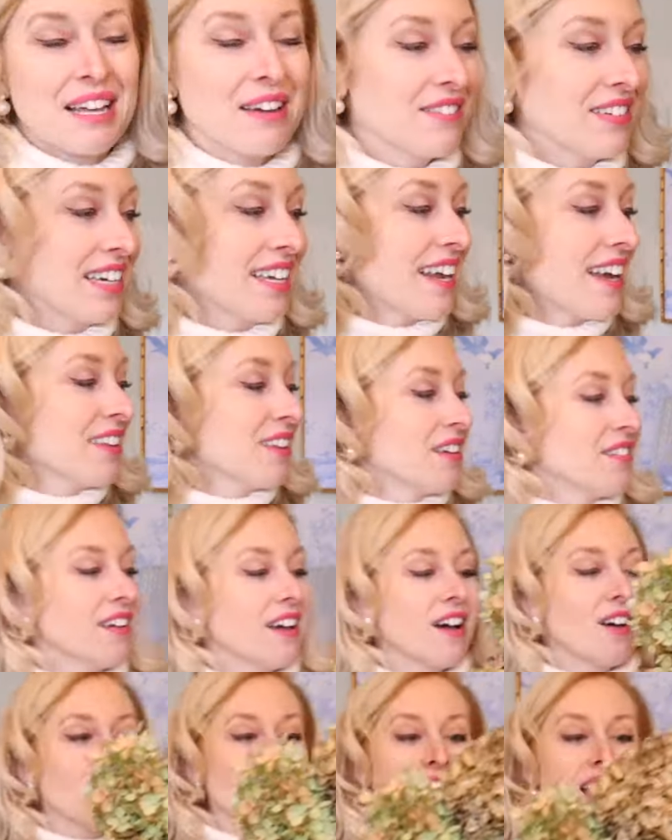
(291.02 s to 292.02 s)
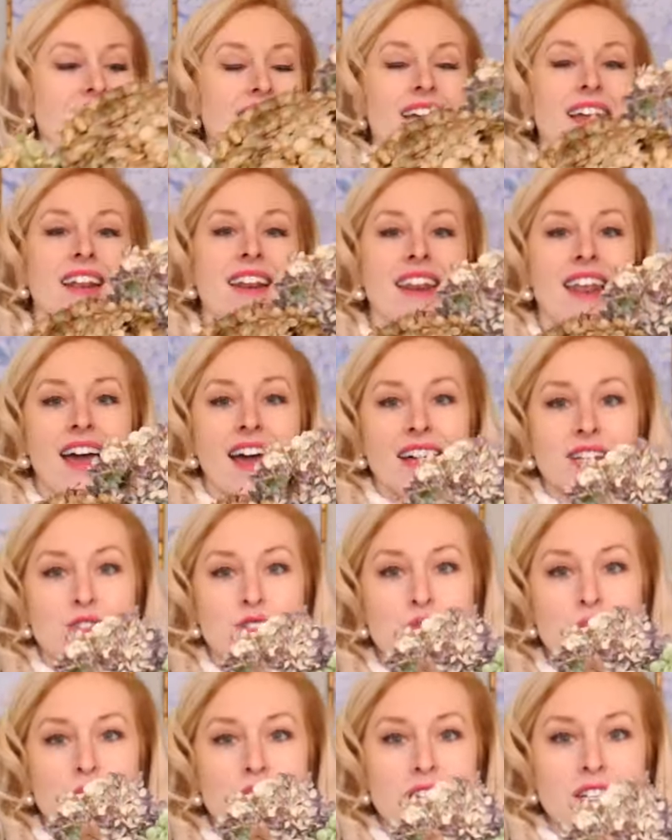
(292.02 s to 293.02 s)
Love it. I love how like
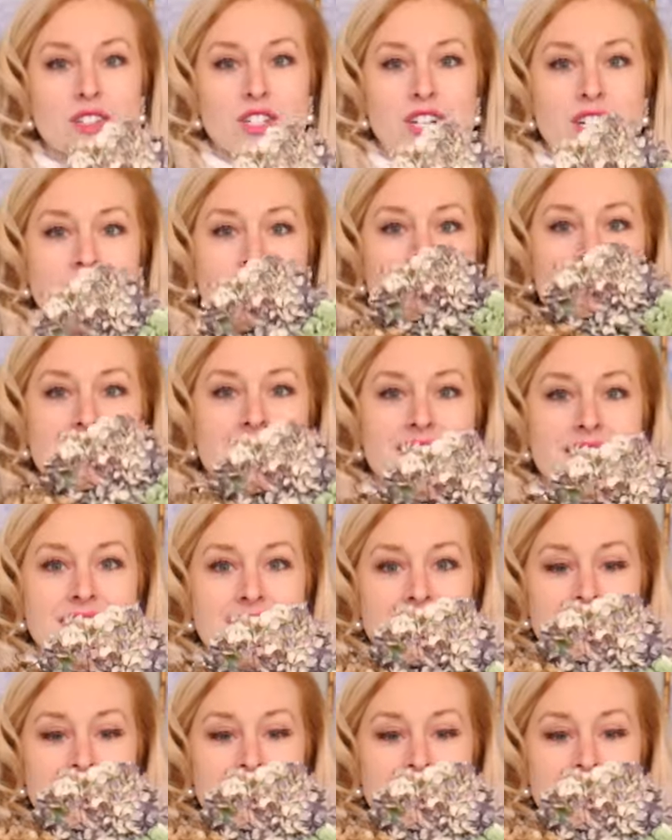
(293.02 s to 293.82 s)
natural it looks.